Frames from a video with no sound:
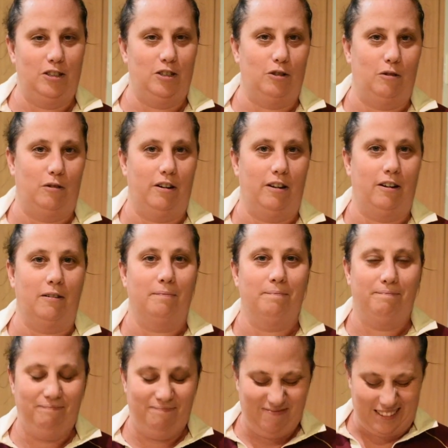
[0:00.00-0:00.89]
shorter.
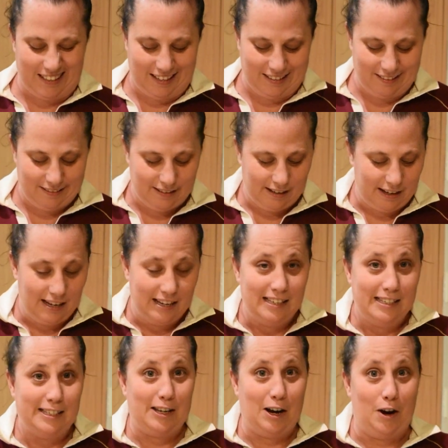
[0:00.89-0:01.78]

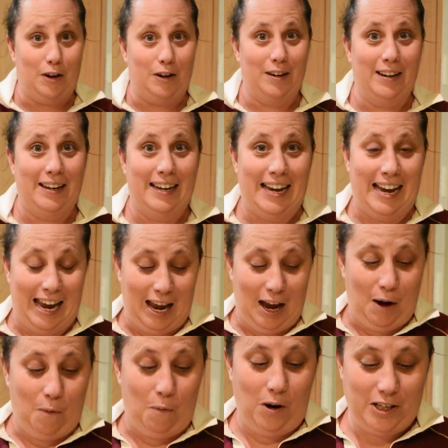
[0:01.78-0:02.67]
So
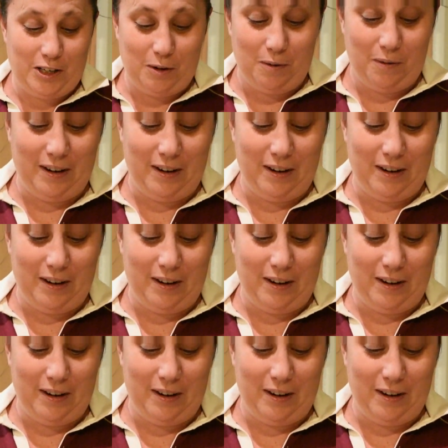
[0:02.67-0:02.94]
what you